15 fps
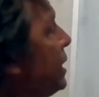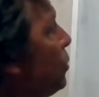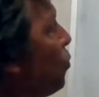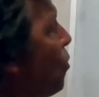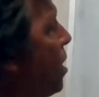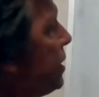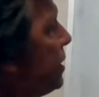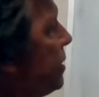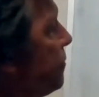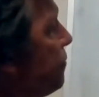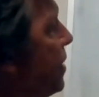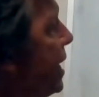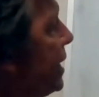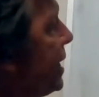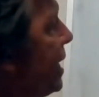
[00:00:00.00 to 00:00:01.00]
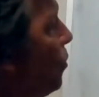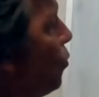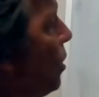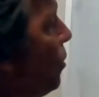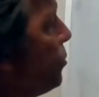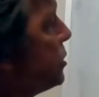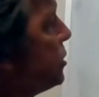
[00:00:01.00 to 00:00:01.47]
he wanted to find out
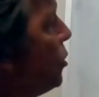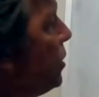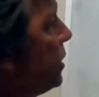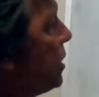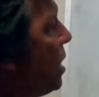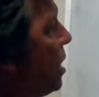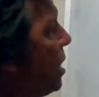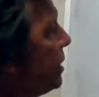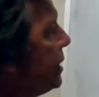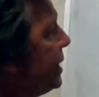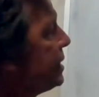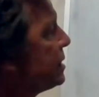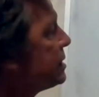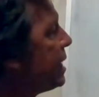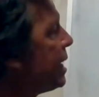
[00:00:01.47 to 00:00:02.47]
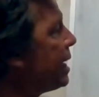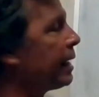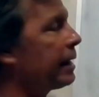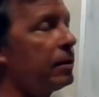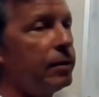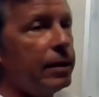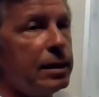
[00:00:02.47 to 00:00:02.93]
what was going on
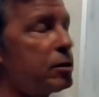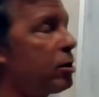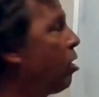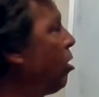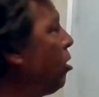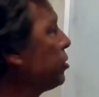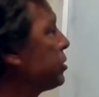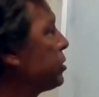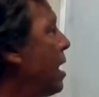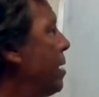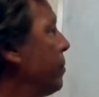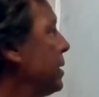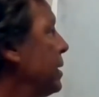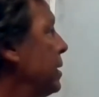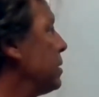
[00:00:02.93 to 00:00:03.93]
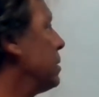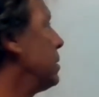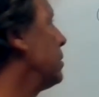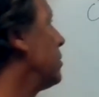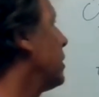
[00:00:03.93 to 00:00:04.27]
inside these all dominant,